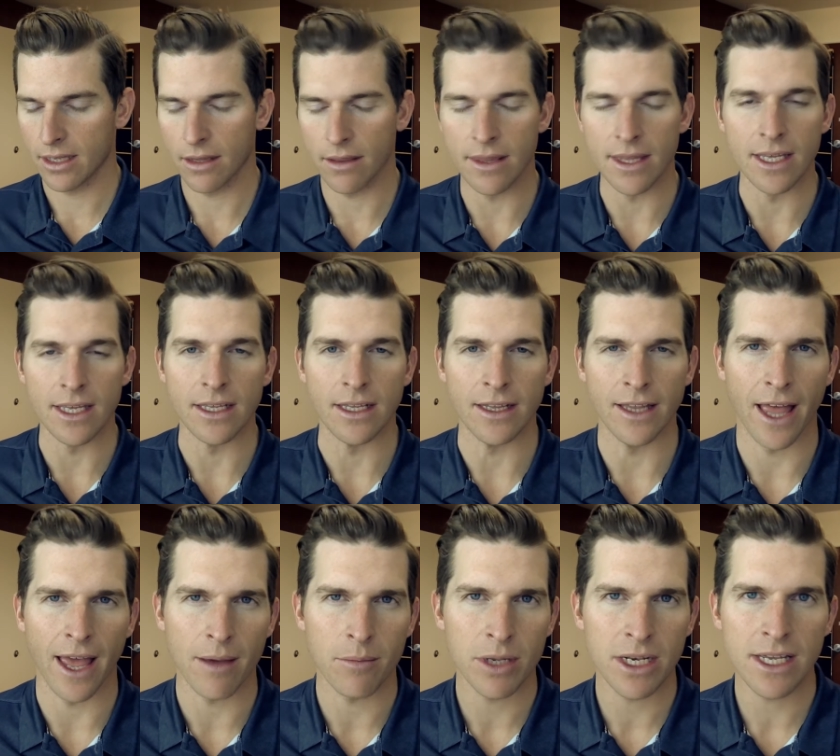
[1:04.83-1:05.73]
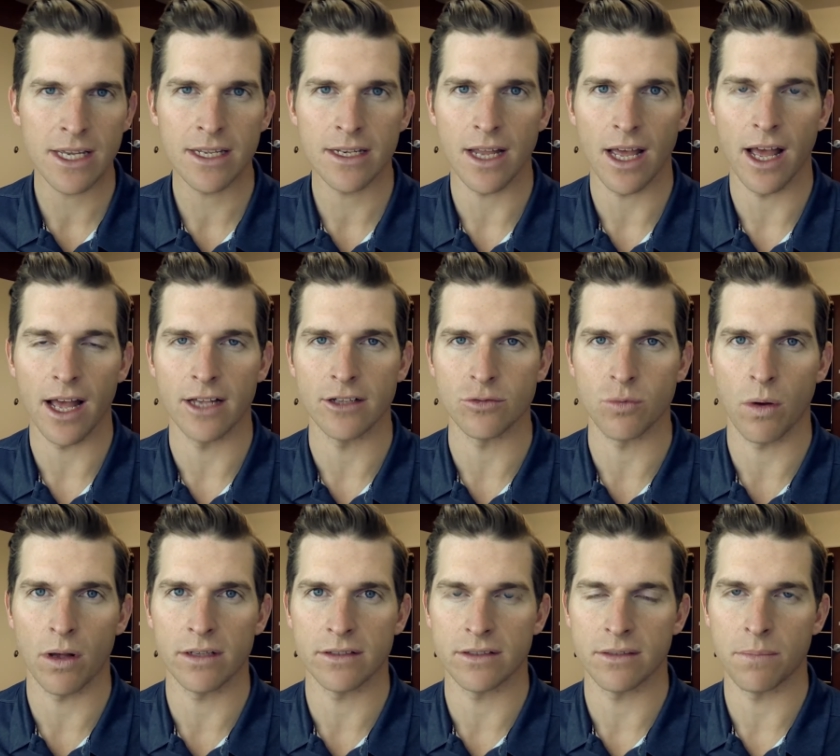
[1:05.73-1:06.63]
the laminate as
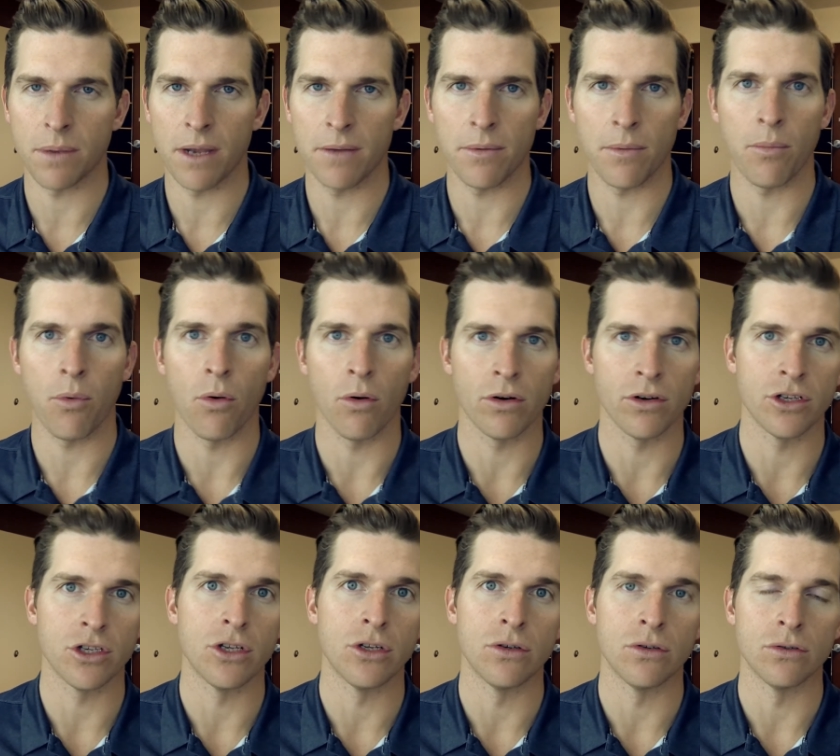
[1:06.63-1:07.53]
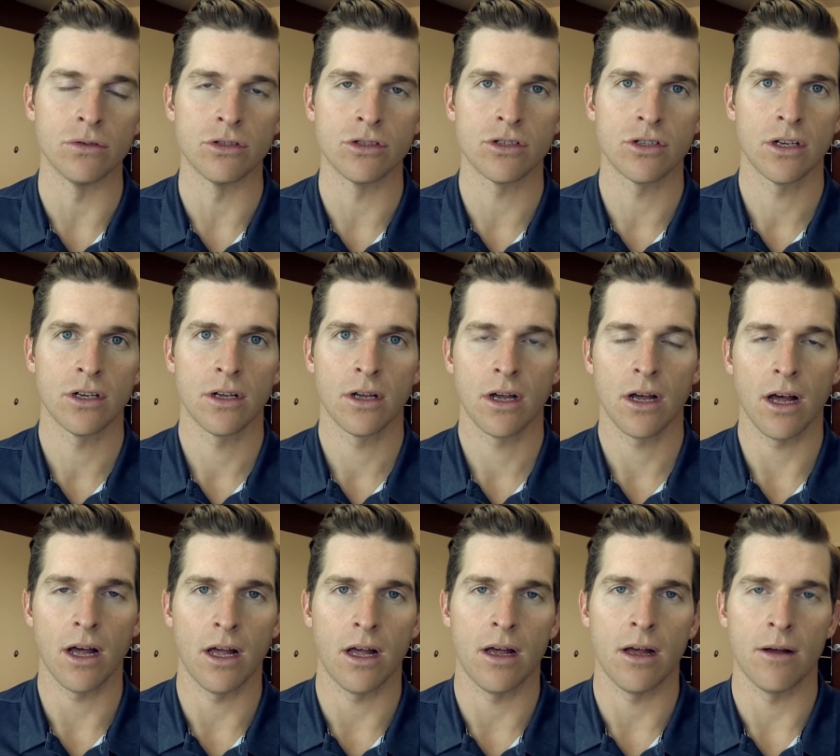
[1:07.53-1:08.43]
well as the paperboard used
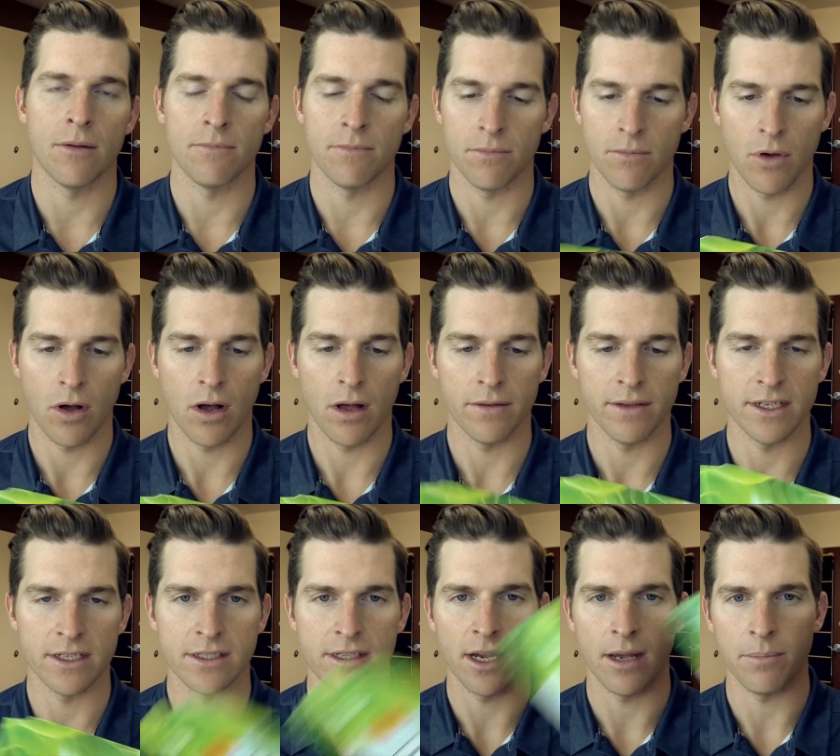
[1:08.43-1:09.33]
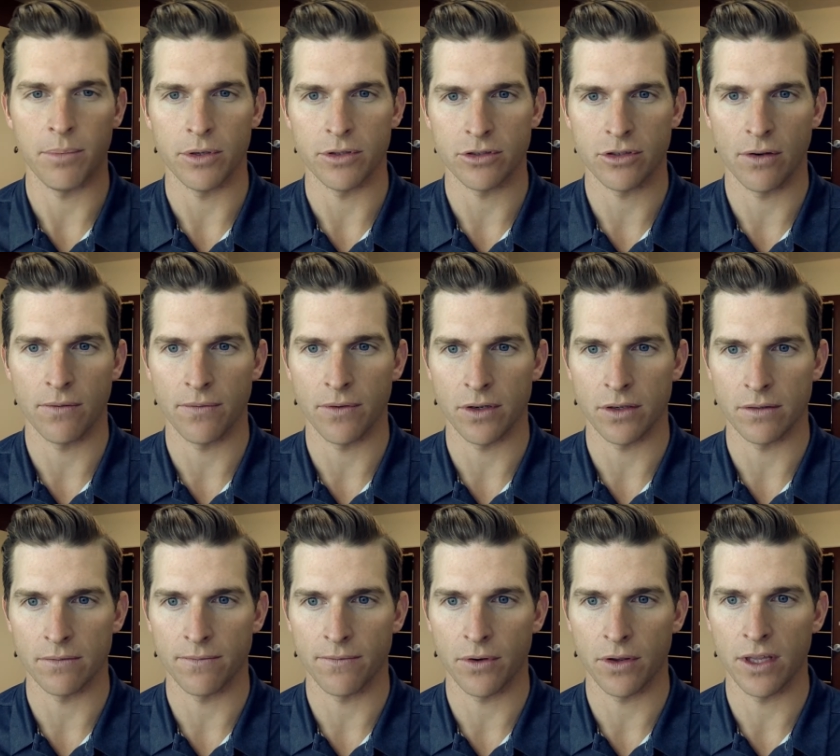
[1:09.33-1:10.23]
on the sample. So
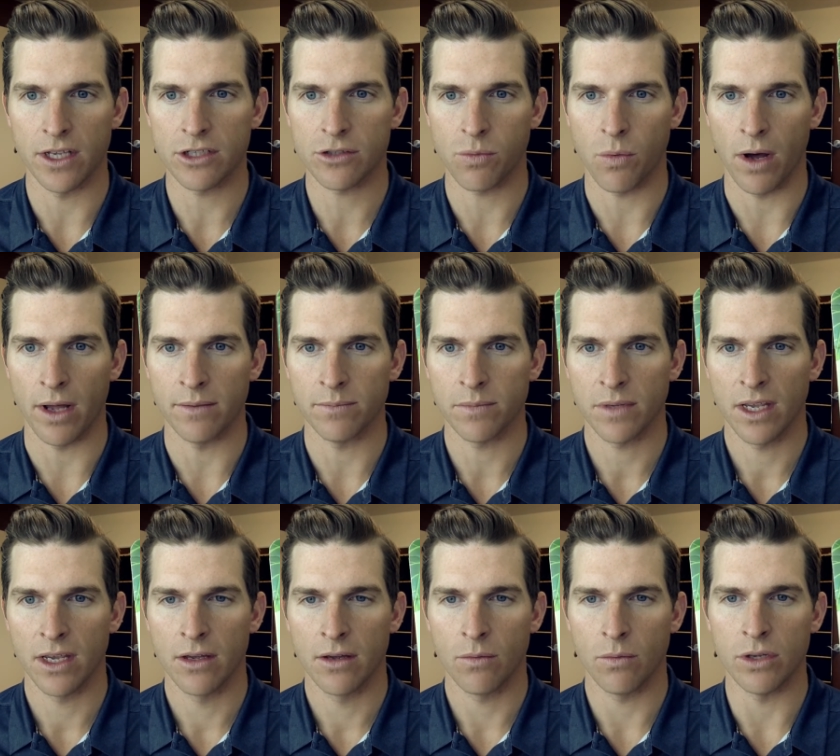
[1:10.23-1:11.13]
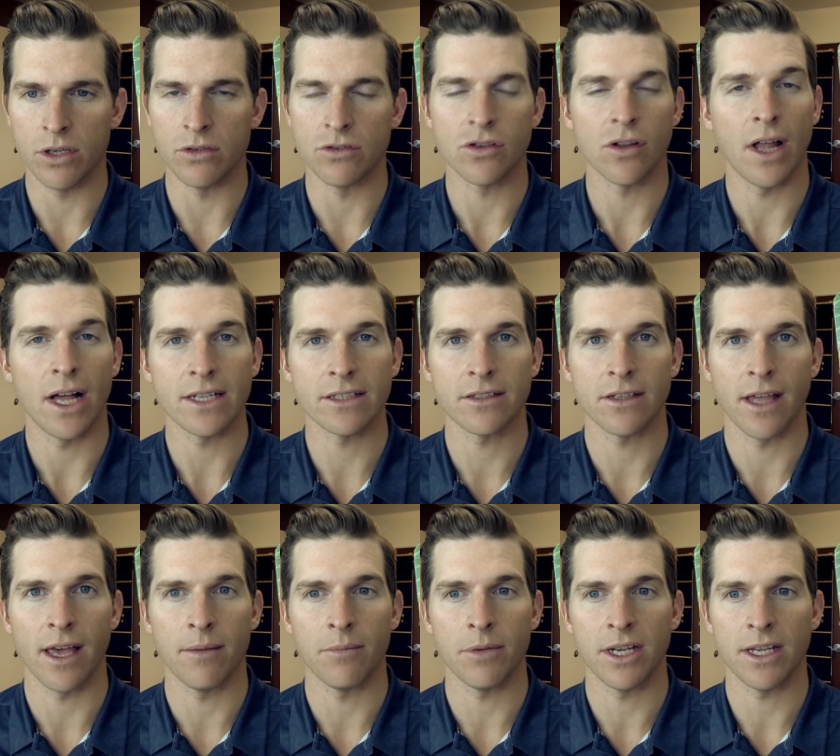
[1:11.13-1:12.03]
for this one, we use gloss
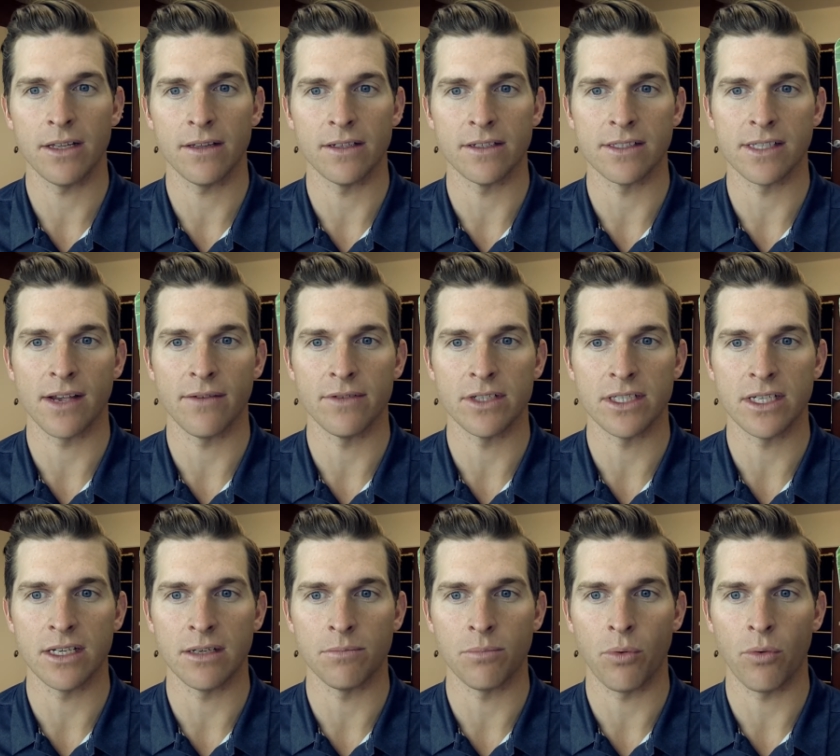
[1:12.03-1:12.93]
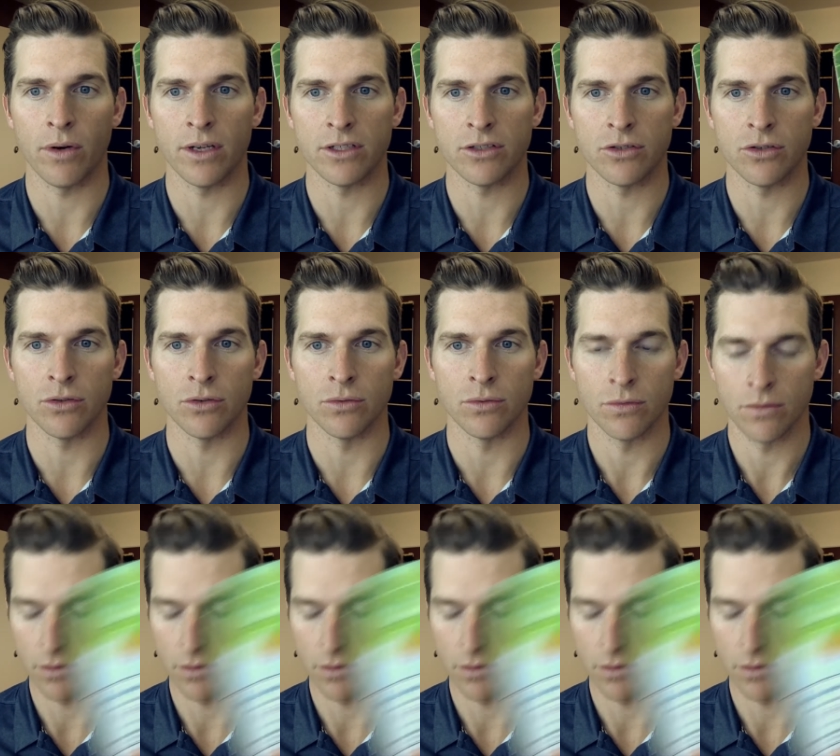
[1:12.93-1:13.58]
laminate in a 17.2